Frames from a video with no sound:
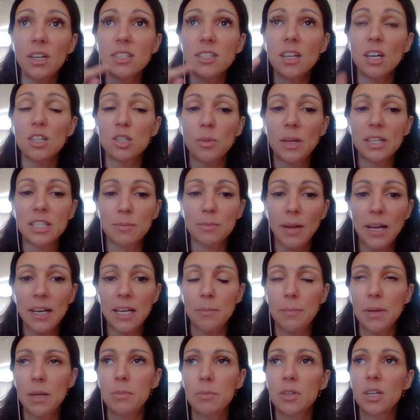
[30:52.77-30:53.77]
And when I start to
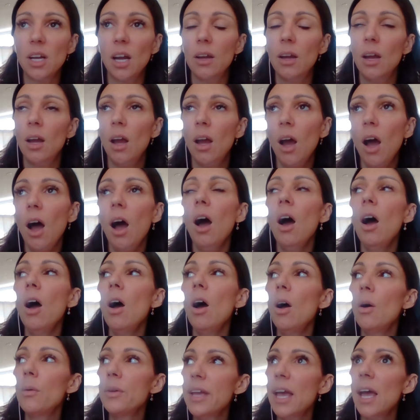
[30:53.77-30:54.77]
explain it, people go,
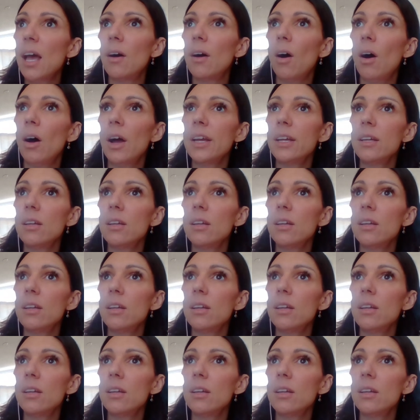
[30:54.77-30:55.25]
oh yeah